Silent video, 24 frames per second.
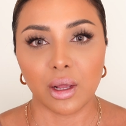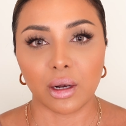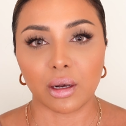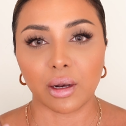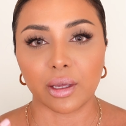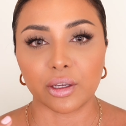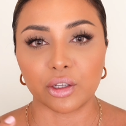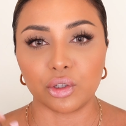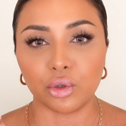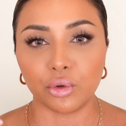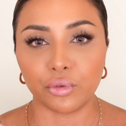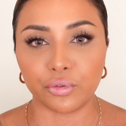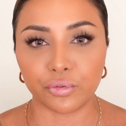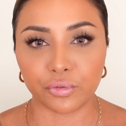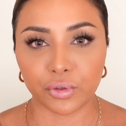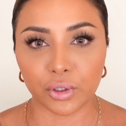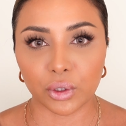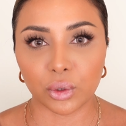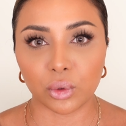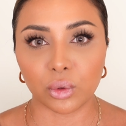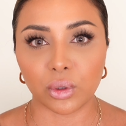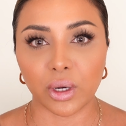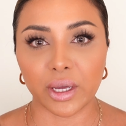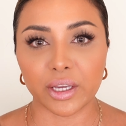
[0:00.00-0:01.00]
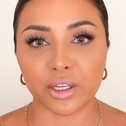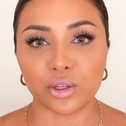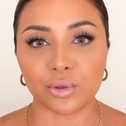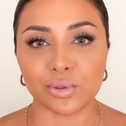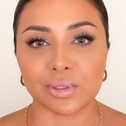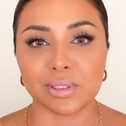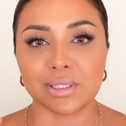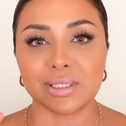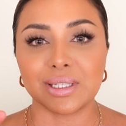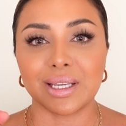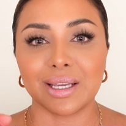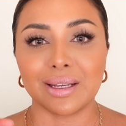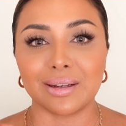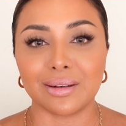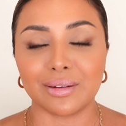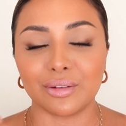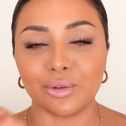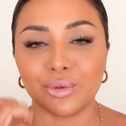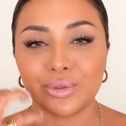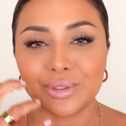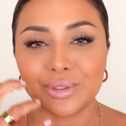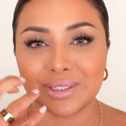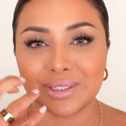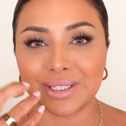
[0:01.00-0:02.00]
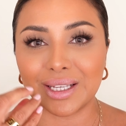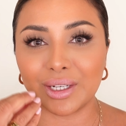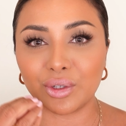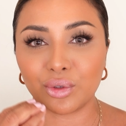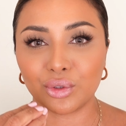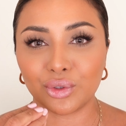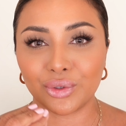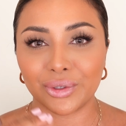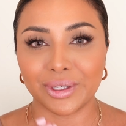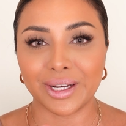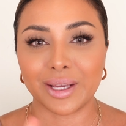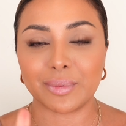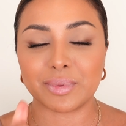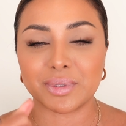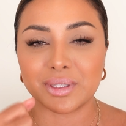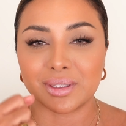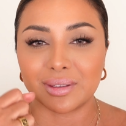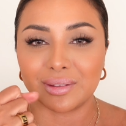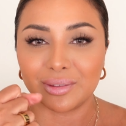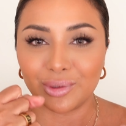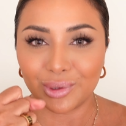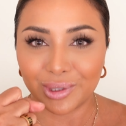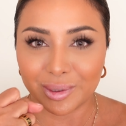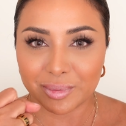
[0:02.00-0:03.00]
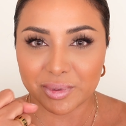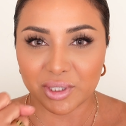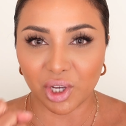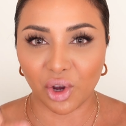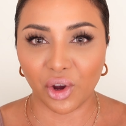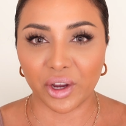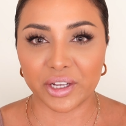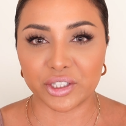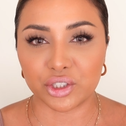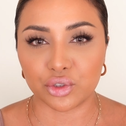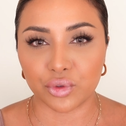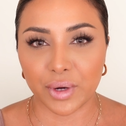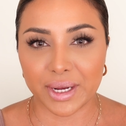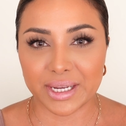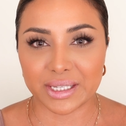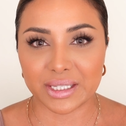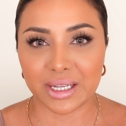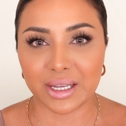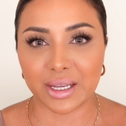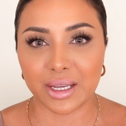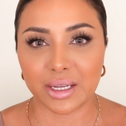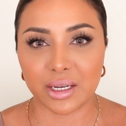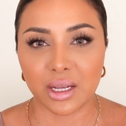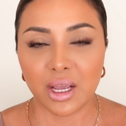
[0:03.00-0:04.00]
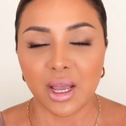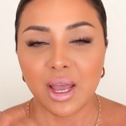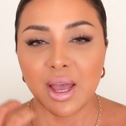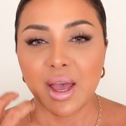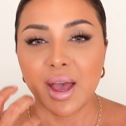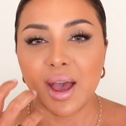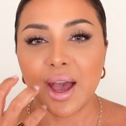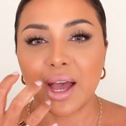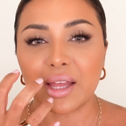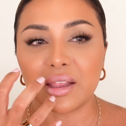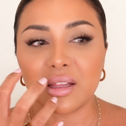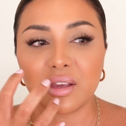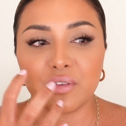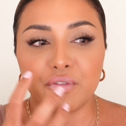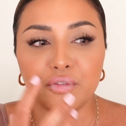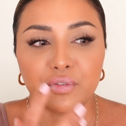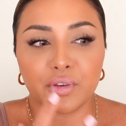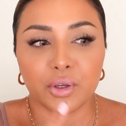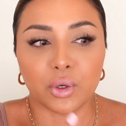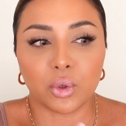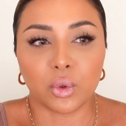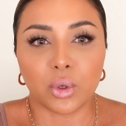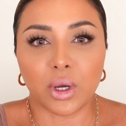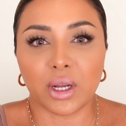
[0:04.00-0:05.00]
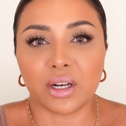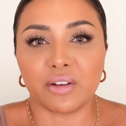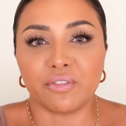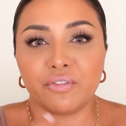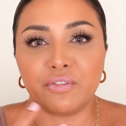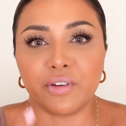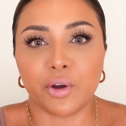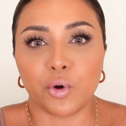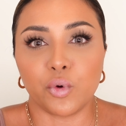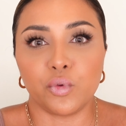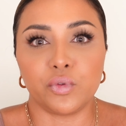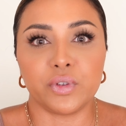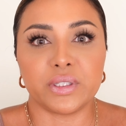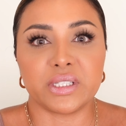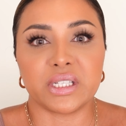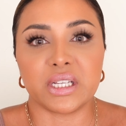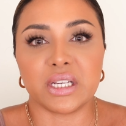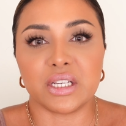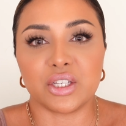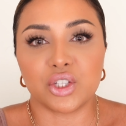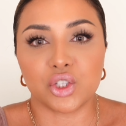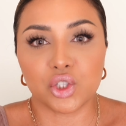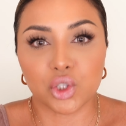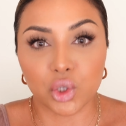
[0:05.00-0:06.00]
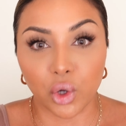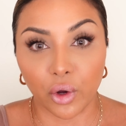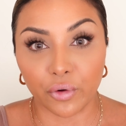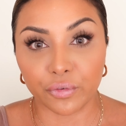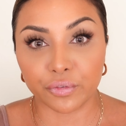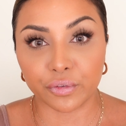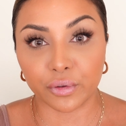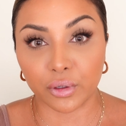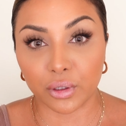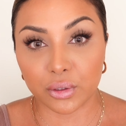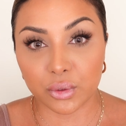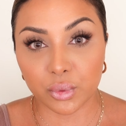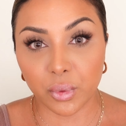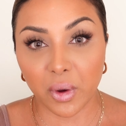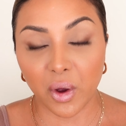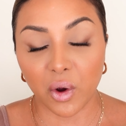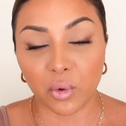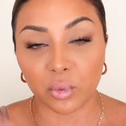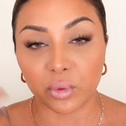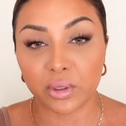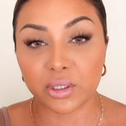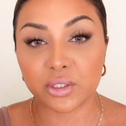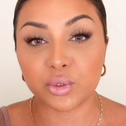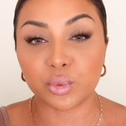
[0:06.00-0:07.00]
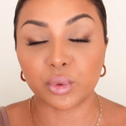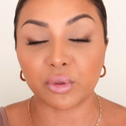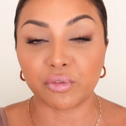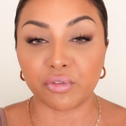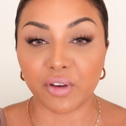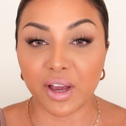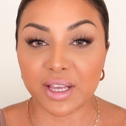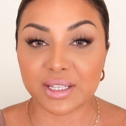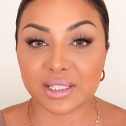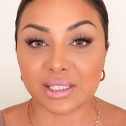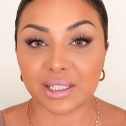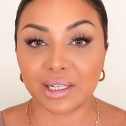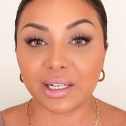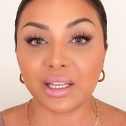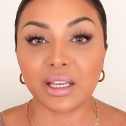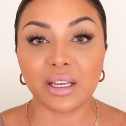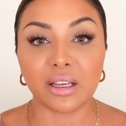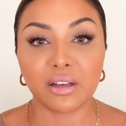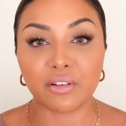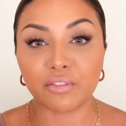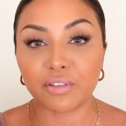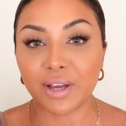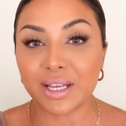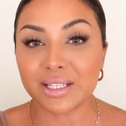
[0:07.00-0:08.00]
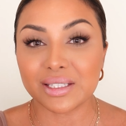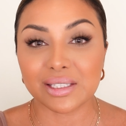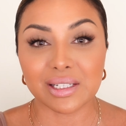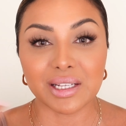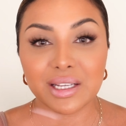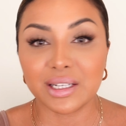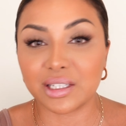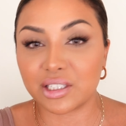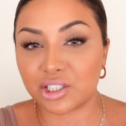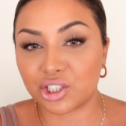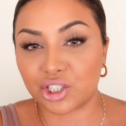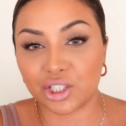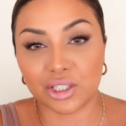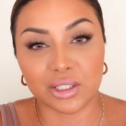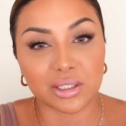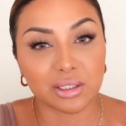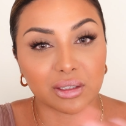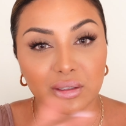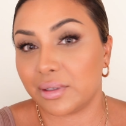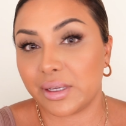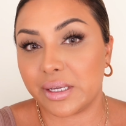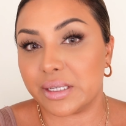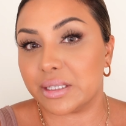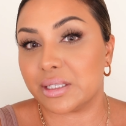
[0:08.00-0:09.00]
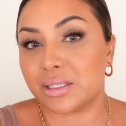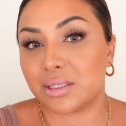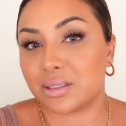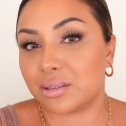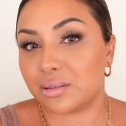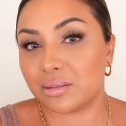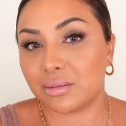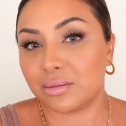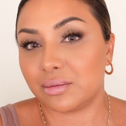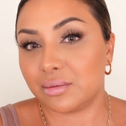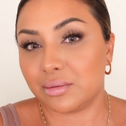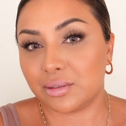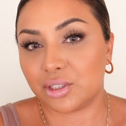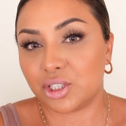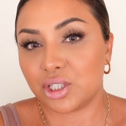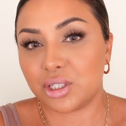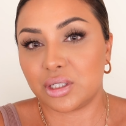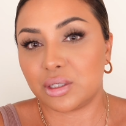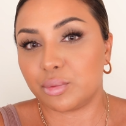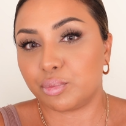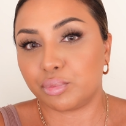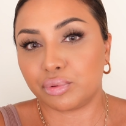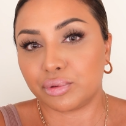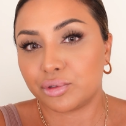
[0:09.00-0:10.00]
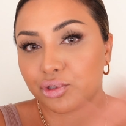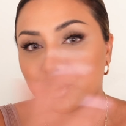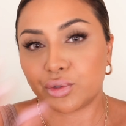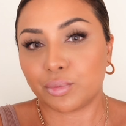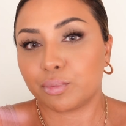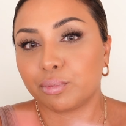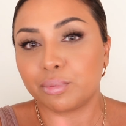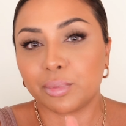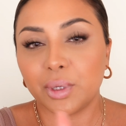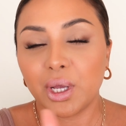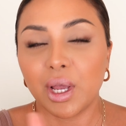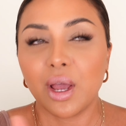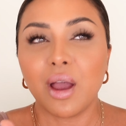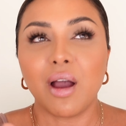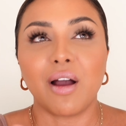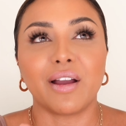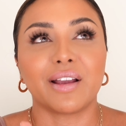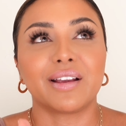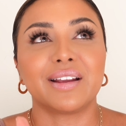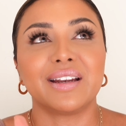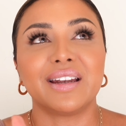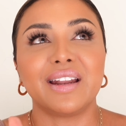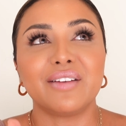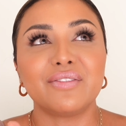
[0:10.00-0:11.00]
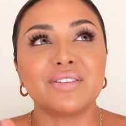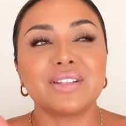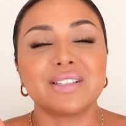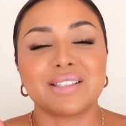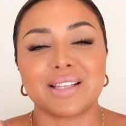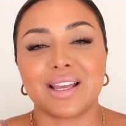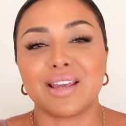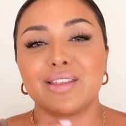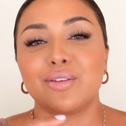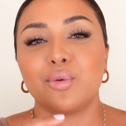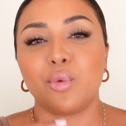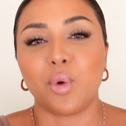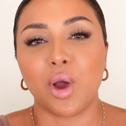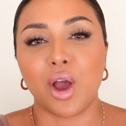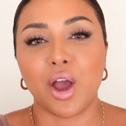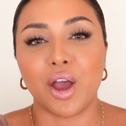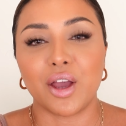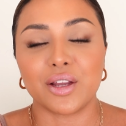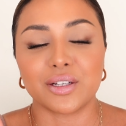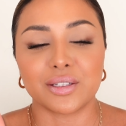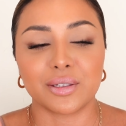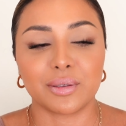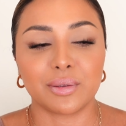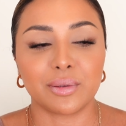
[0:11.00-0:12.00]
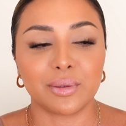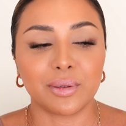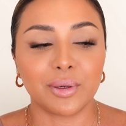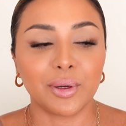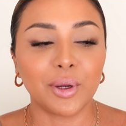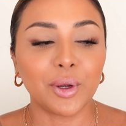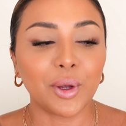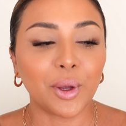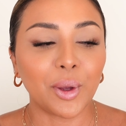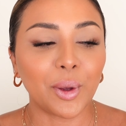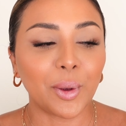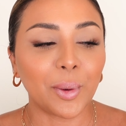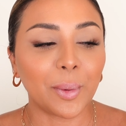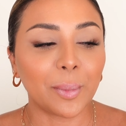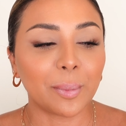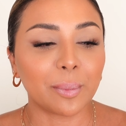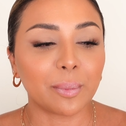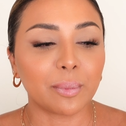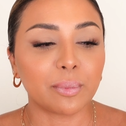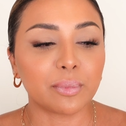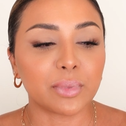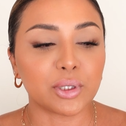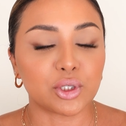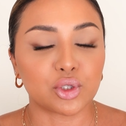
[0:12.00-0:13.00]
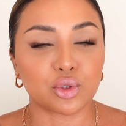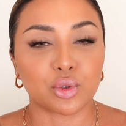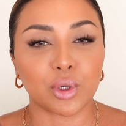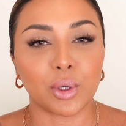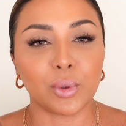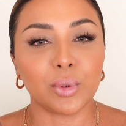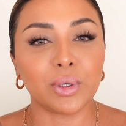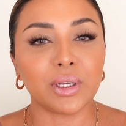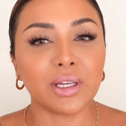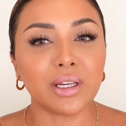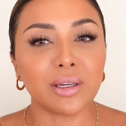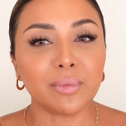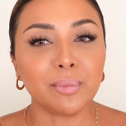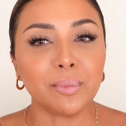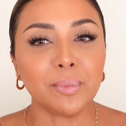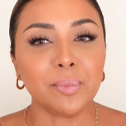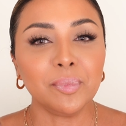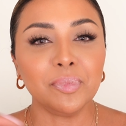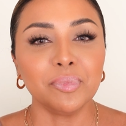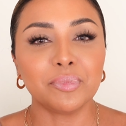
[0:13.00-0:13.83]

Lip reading: Like, you'll feel like your skin on your lips are hydrated and they feel kind of velvety soft as well. Whereas with Vaseline is just, it's just I can never say the word. Petroleum